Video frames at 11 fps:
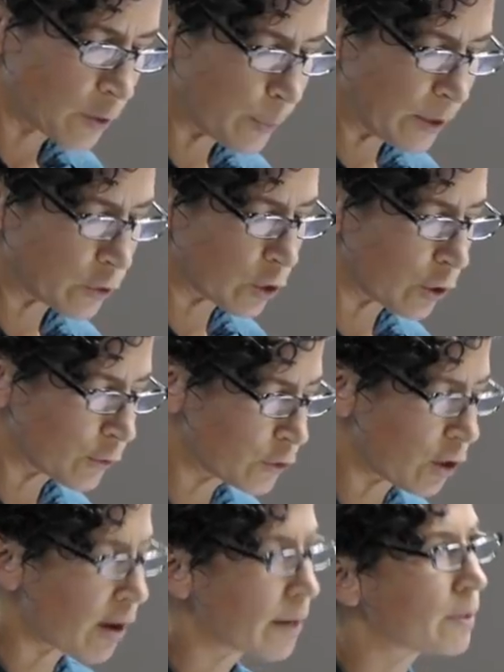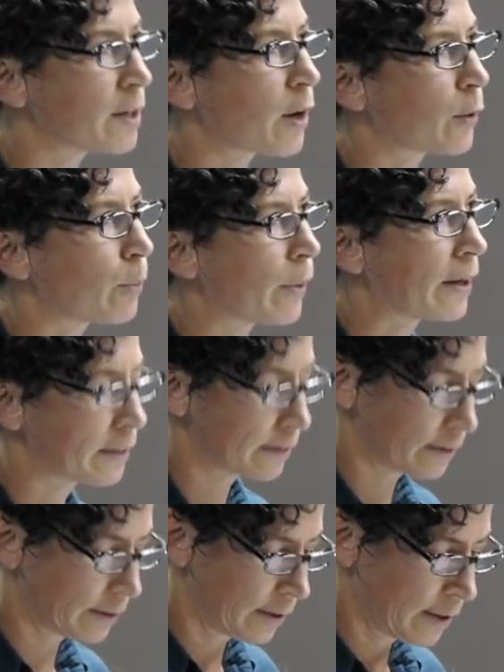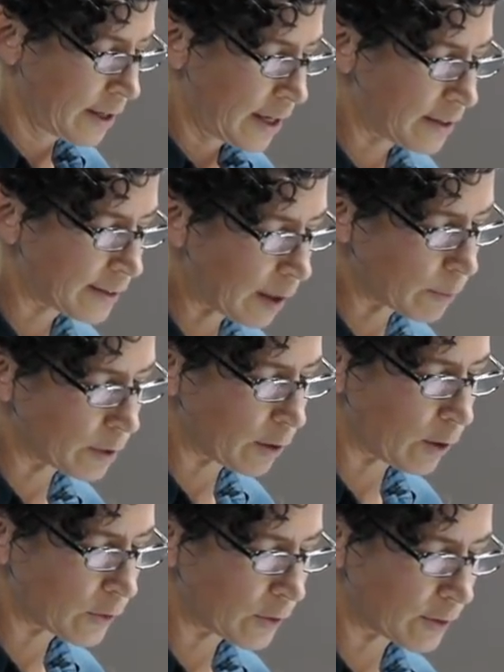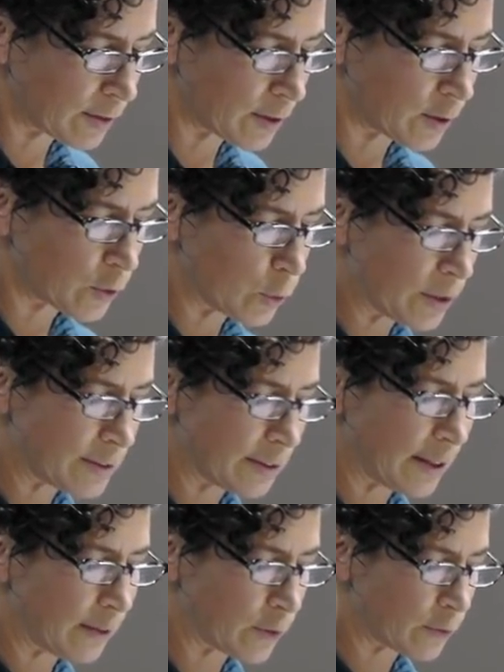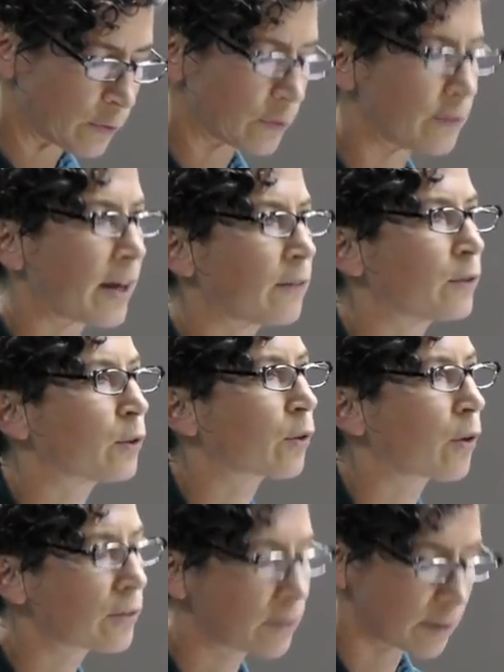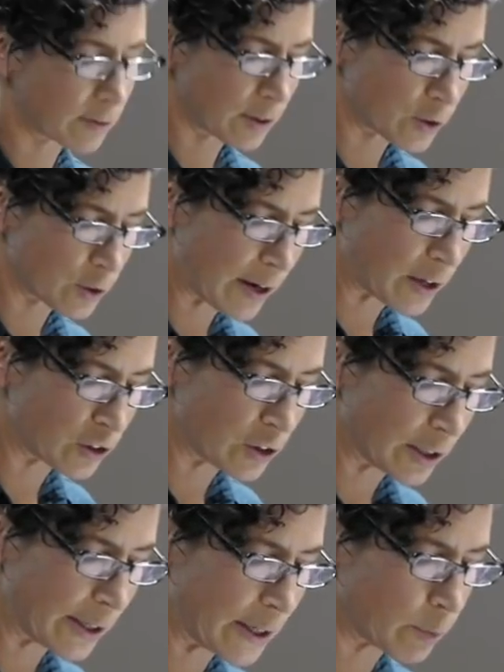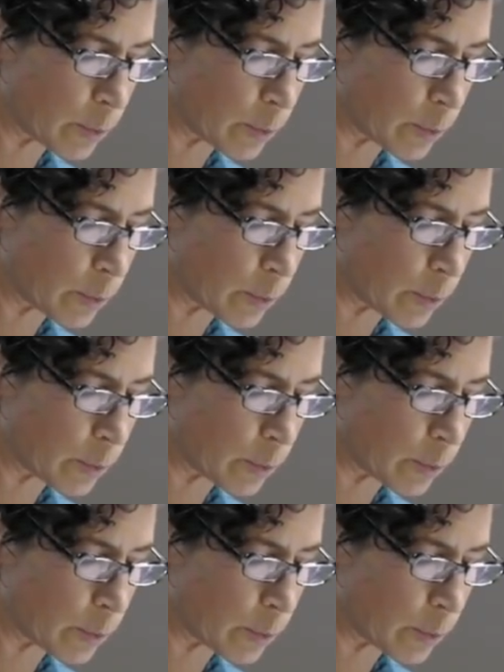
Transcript: spent a lot of time in Hobart and some in Launceston in 2011 for David Cross's Iteration Again